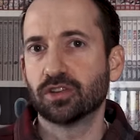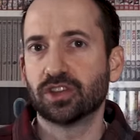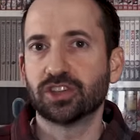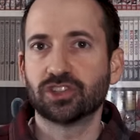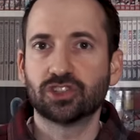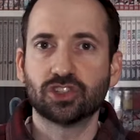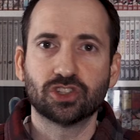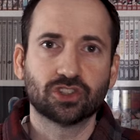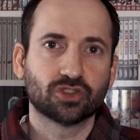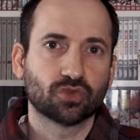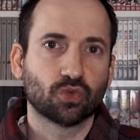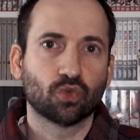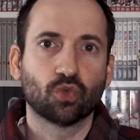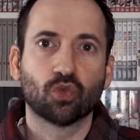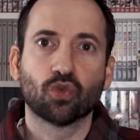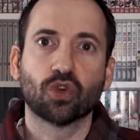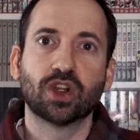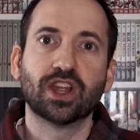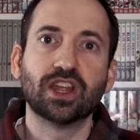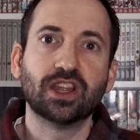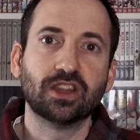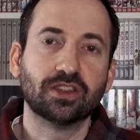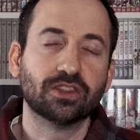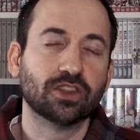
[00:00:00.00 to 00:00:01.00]
Let's just
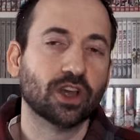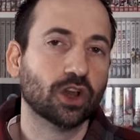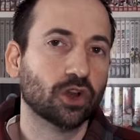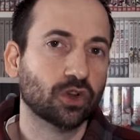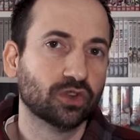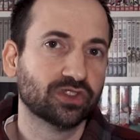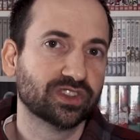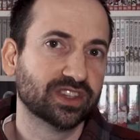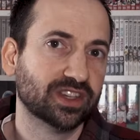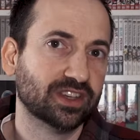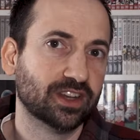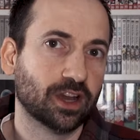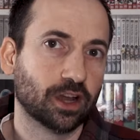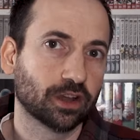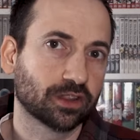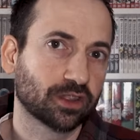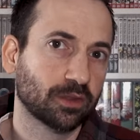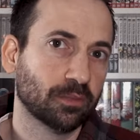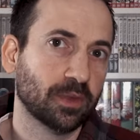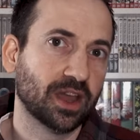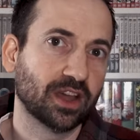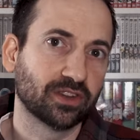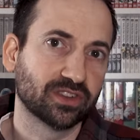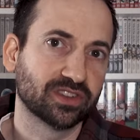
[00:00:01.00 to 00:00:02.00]
read those and knock
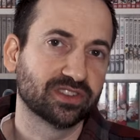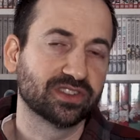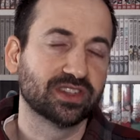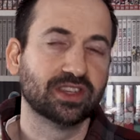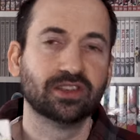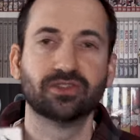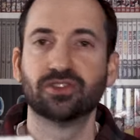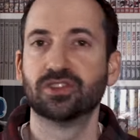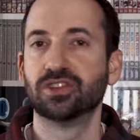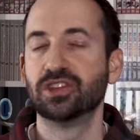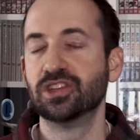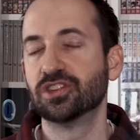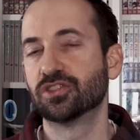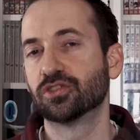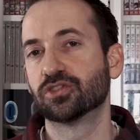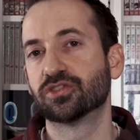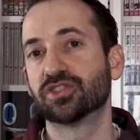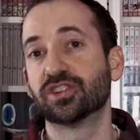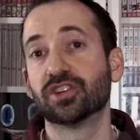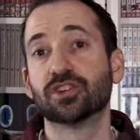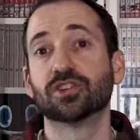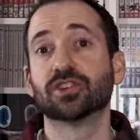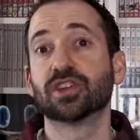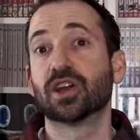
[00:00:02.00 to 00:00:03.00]
them out to see if these are
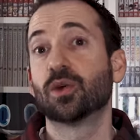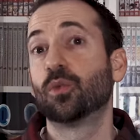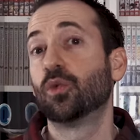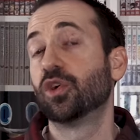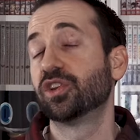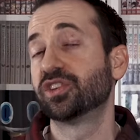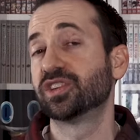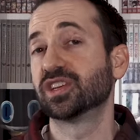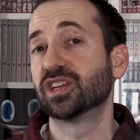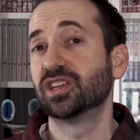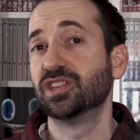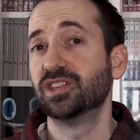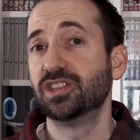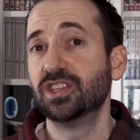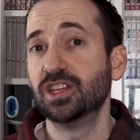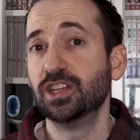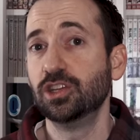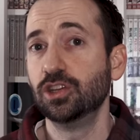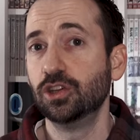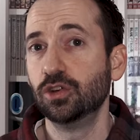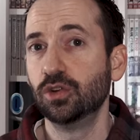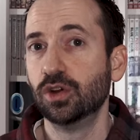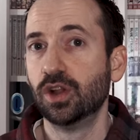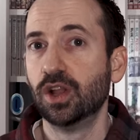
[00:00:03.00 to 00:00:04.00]
series I want to
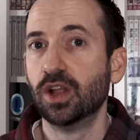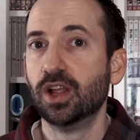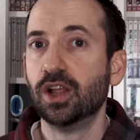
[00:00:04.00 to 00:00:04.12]
continue.